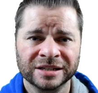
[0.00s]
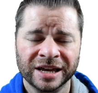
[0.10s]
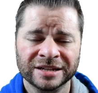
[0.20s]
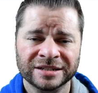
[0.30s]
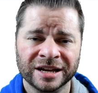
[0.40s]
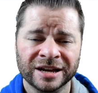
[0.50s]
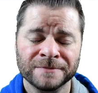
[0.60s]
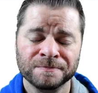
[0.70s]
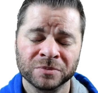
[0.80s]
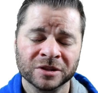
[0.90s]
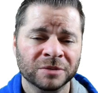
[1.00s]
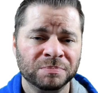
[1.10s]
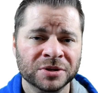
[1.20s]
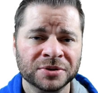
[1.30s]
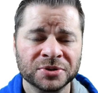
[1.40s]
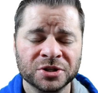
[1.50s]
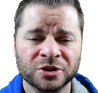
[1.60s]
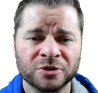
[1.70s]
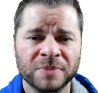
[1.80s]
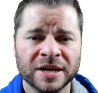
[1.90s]
And the Bills,
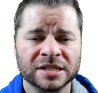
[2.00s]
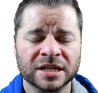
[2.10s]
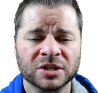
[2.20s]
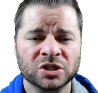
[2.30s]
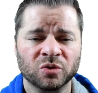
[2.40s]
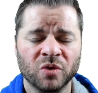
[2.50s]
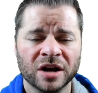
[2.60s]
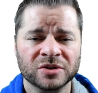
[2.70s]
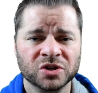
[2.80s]
3rd best against the run.